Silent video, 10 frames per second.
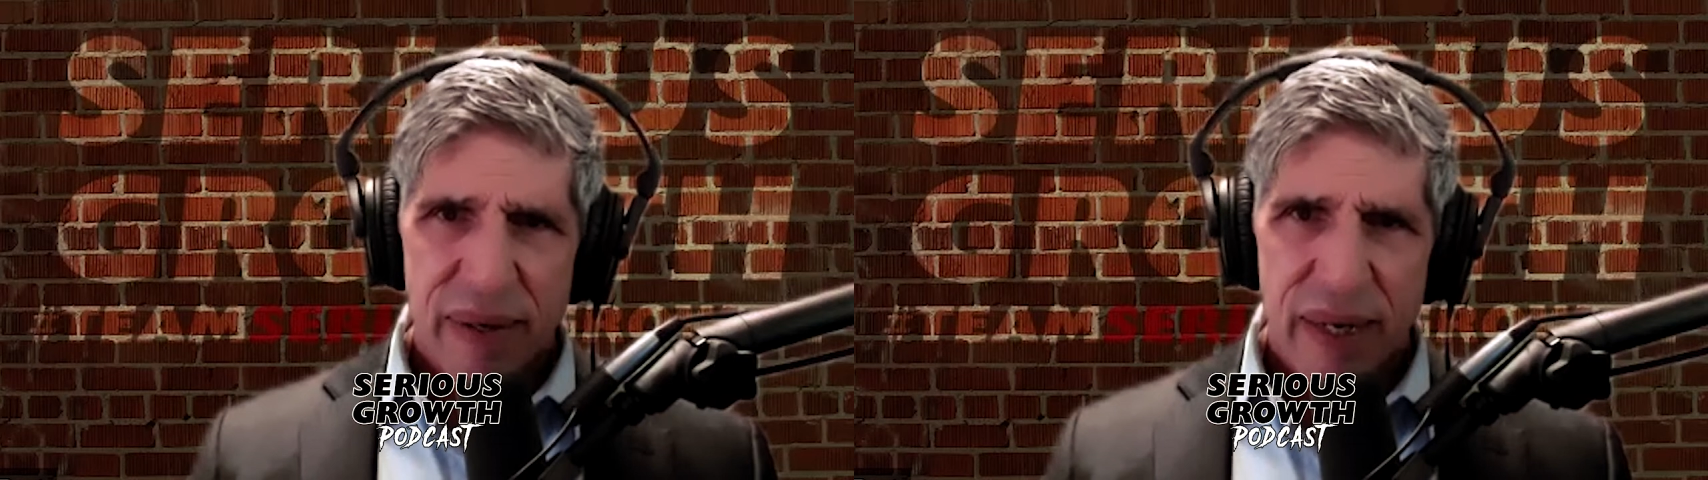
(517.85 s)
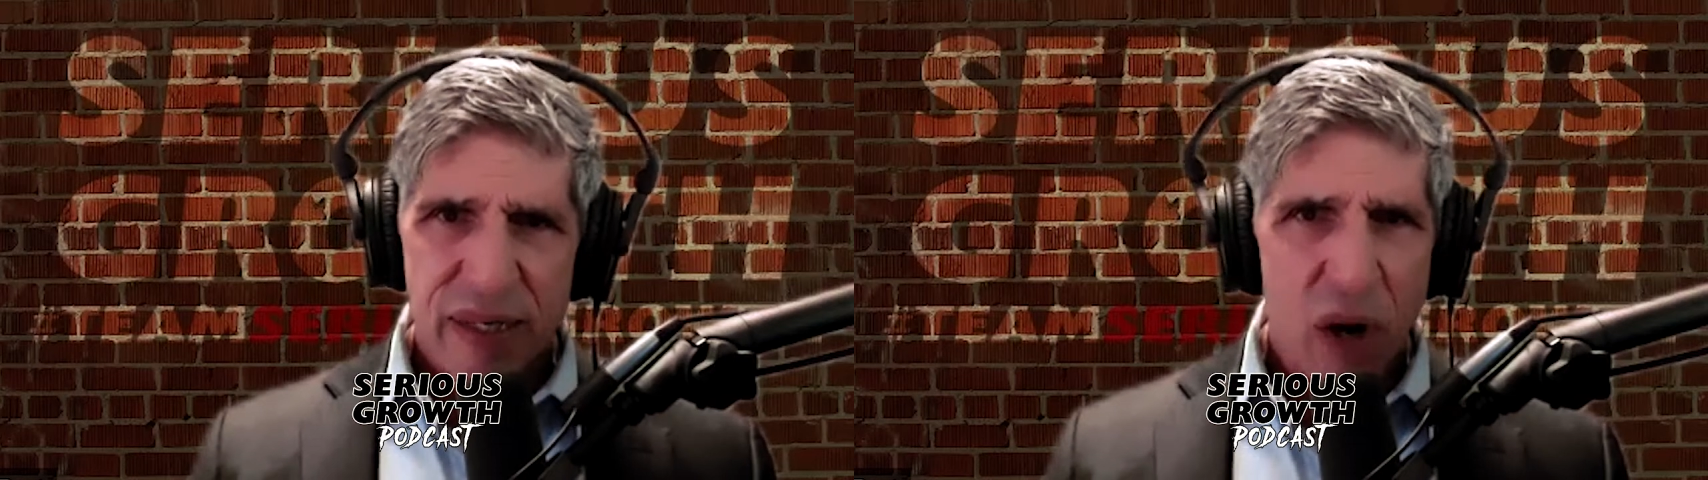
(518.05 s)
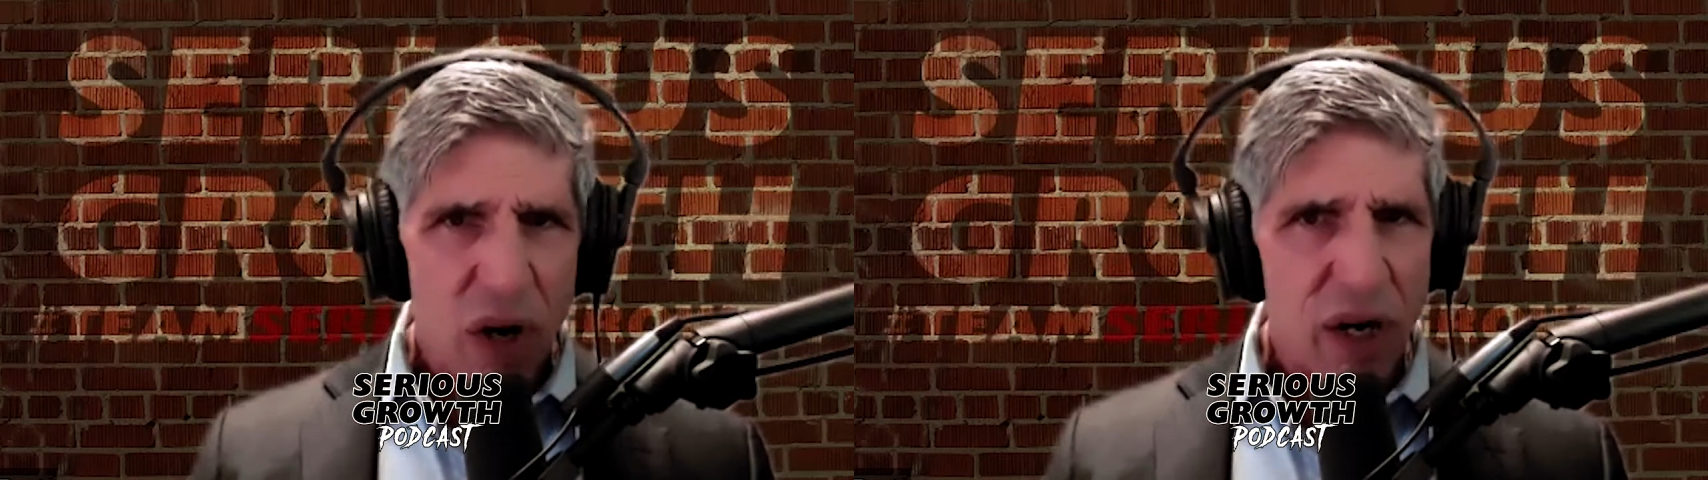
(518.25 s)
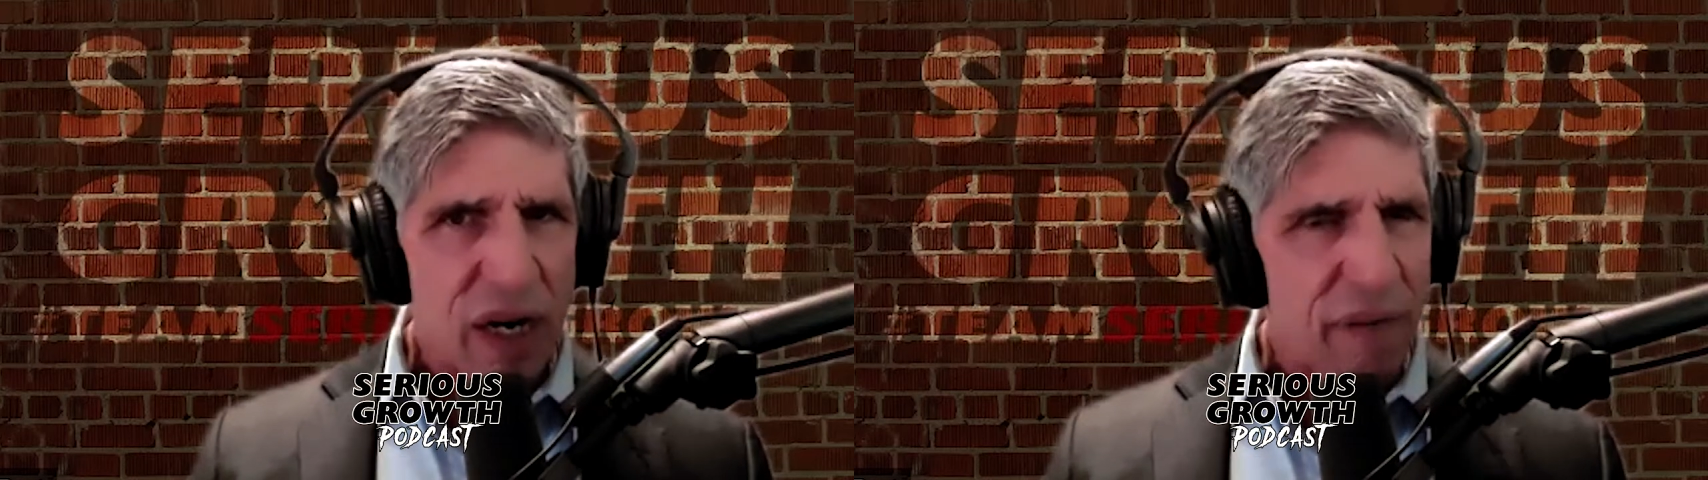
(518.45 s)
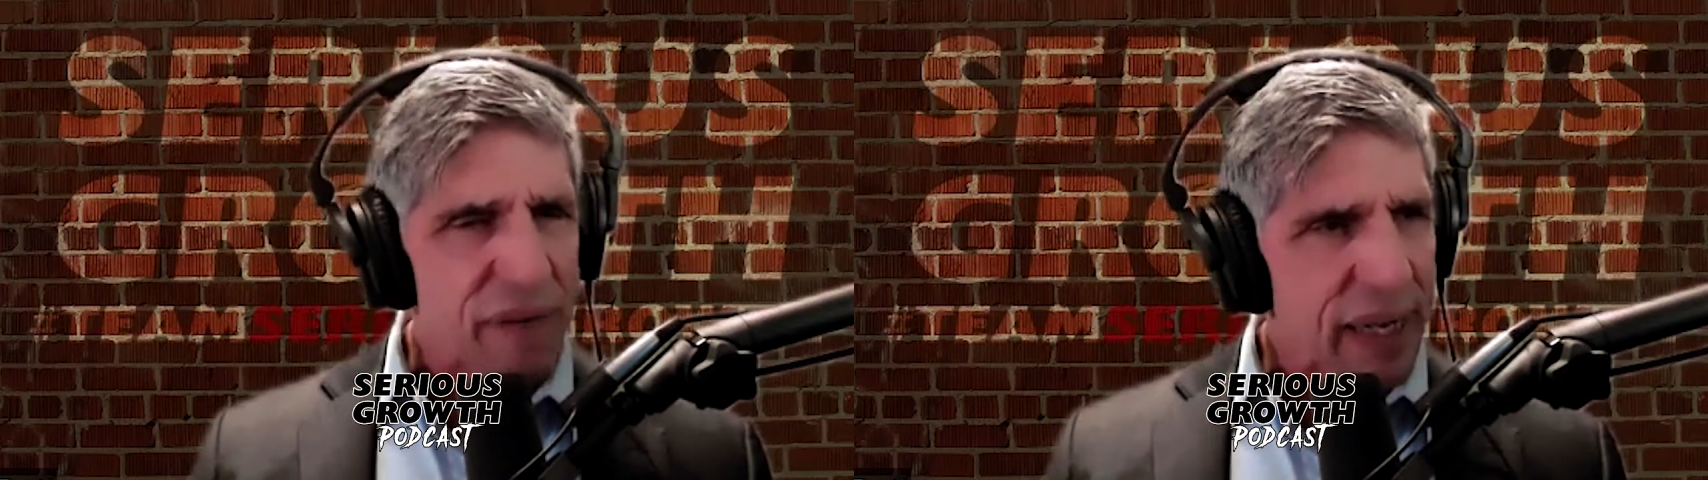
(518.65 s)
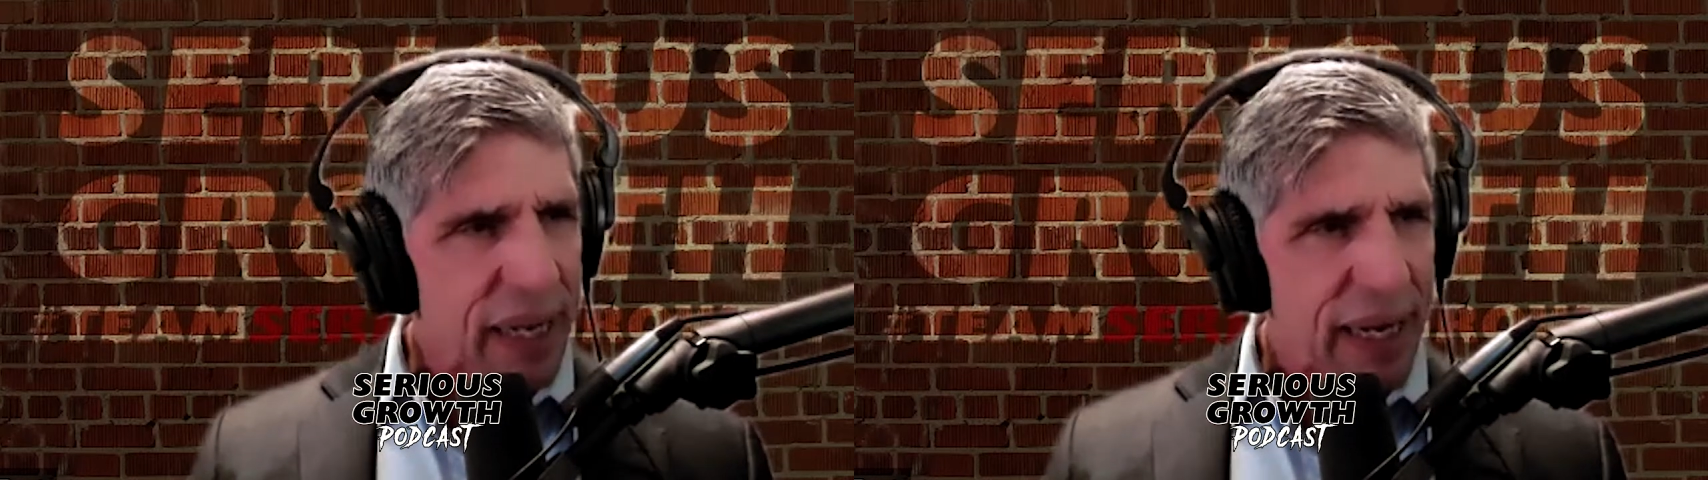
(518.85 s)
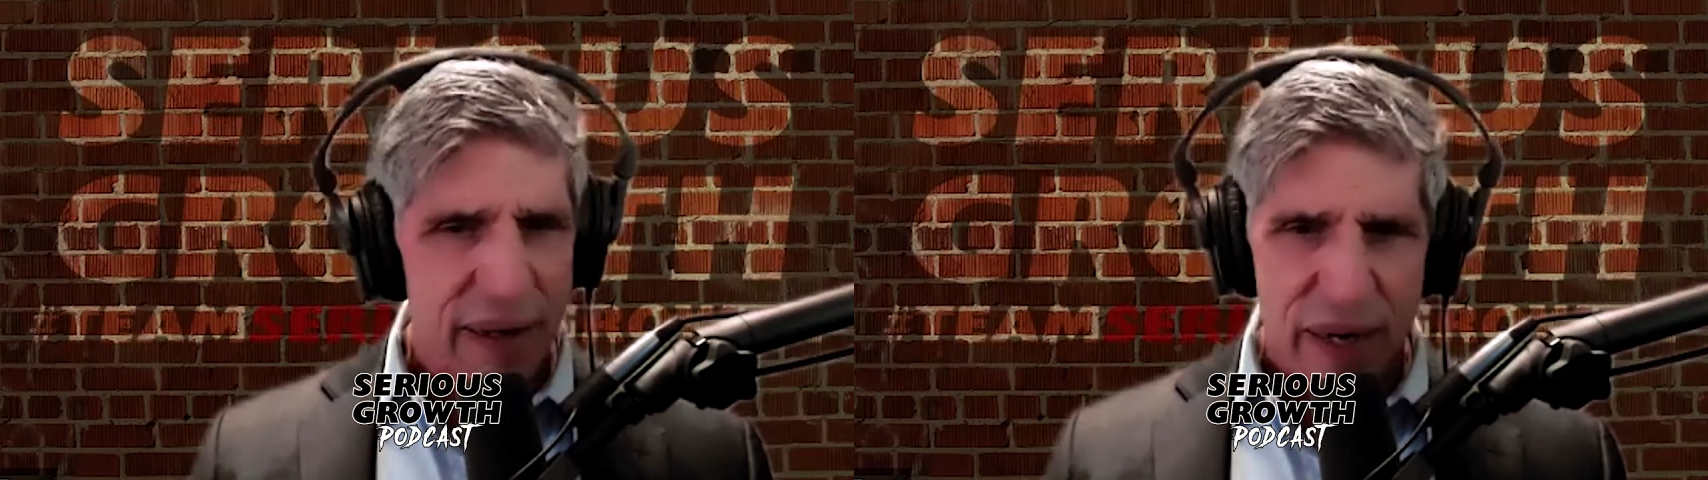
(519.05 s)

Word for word: It's hard enough to get in